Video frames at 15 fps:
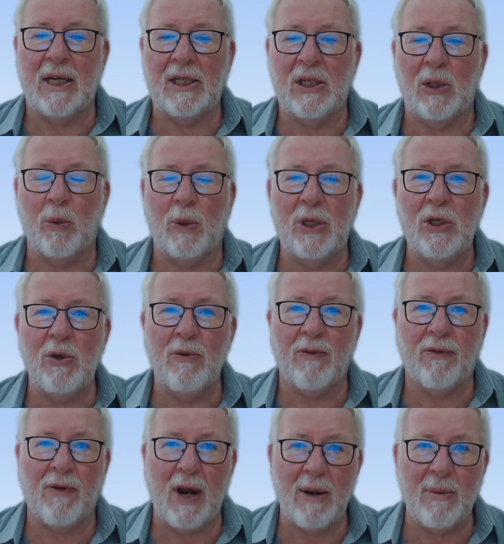when you
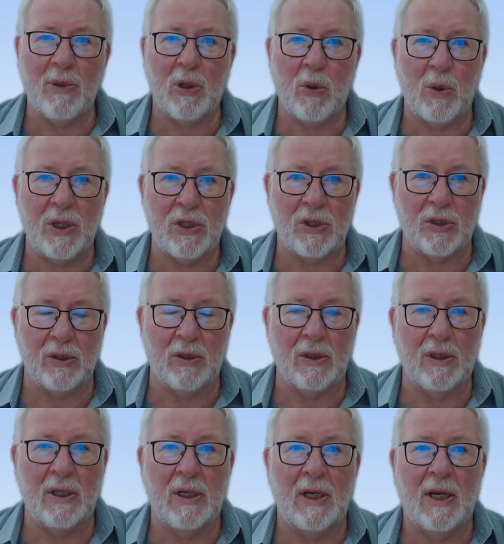frame a question,
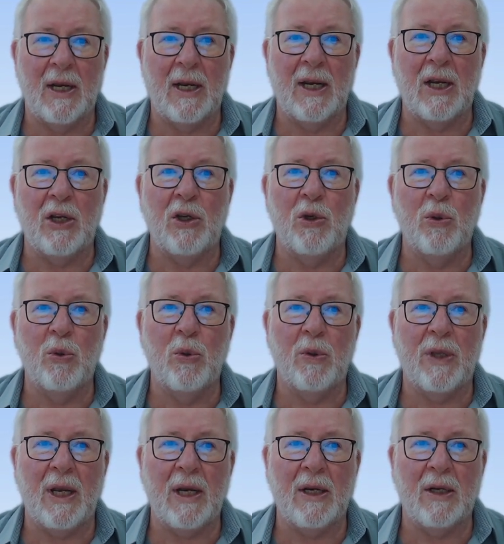you
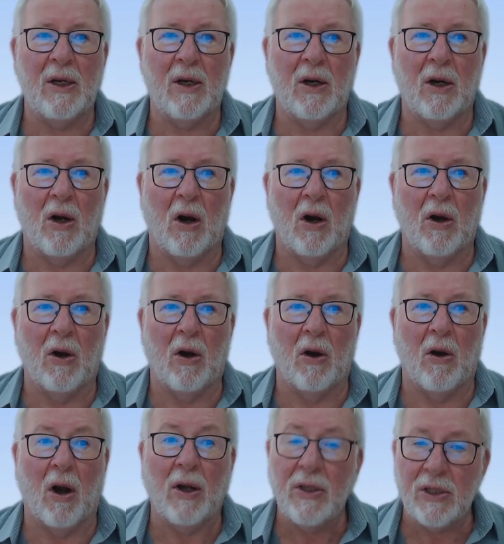then
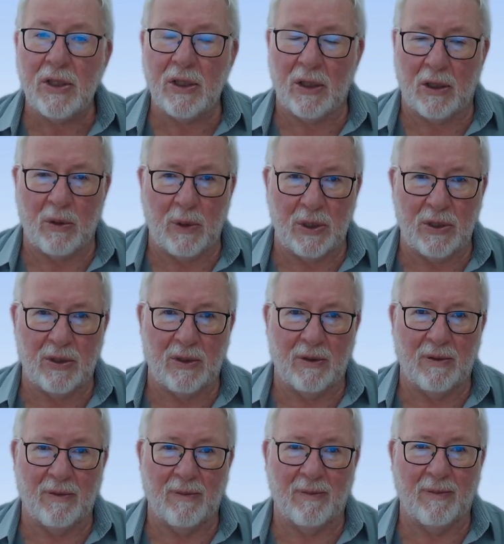answer the question.
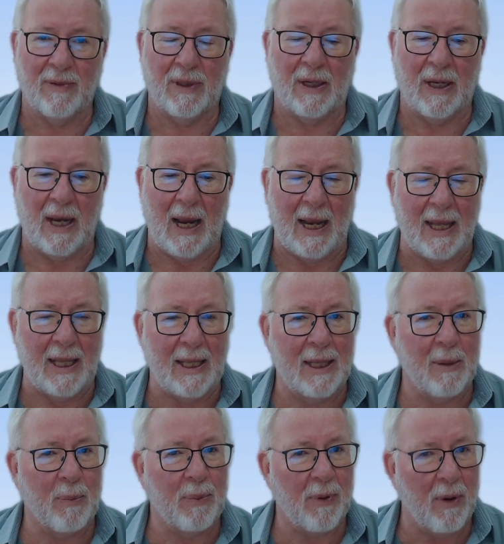
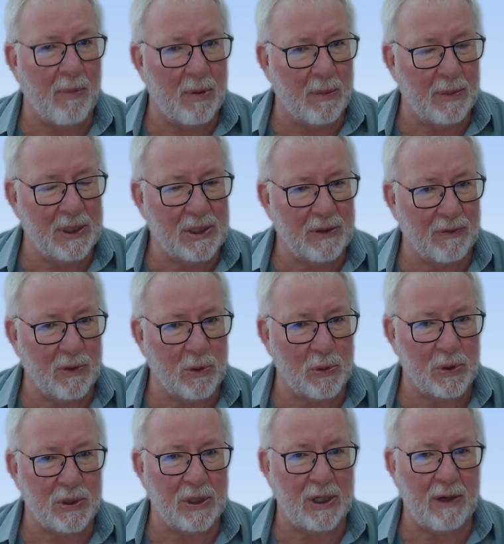The problem is, of
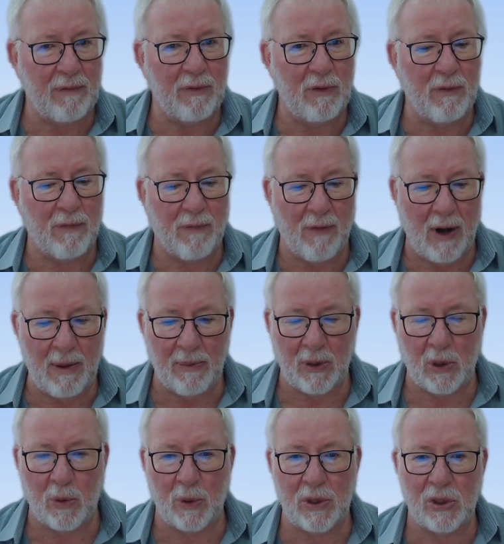course, that if you frame the
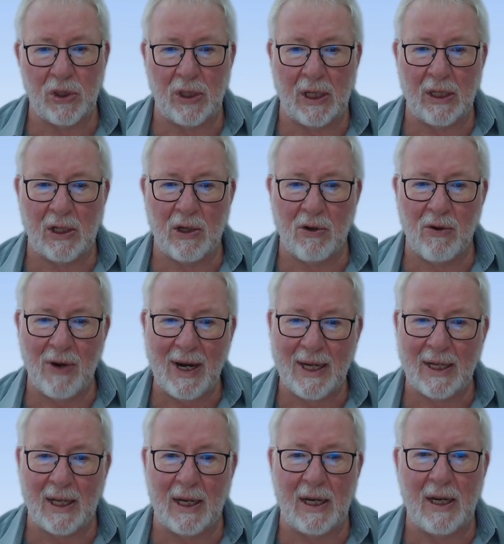question
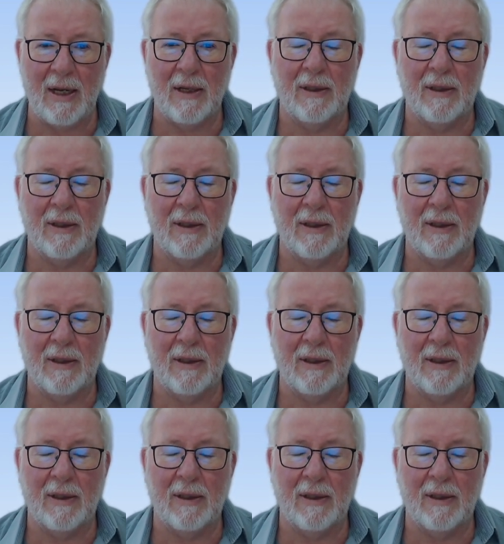incorrectly,